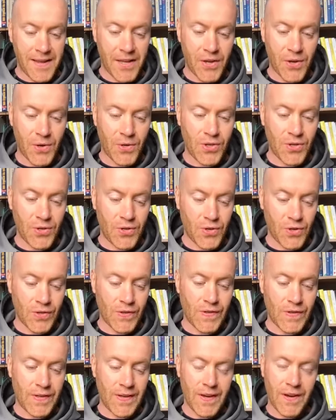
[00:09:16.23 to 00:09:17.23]
could you
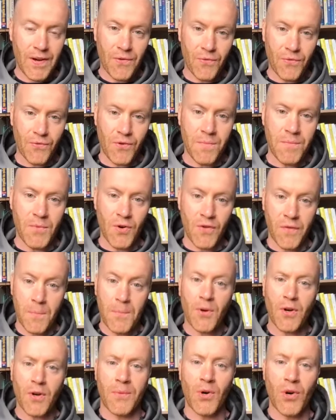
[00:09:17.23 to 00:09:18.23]
just remove it,
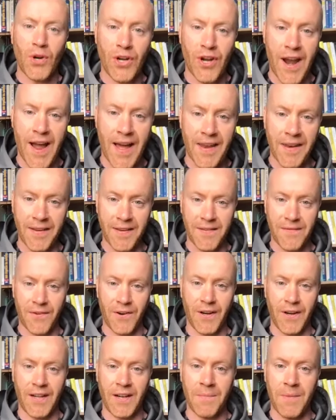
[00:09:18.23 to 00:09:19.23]
put a book in your hand for
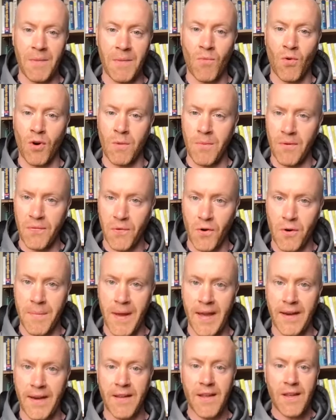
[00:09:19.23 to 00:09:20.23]
a little bit more before
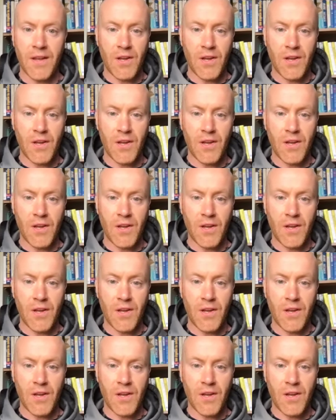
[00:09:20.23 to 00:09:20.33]
bed?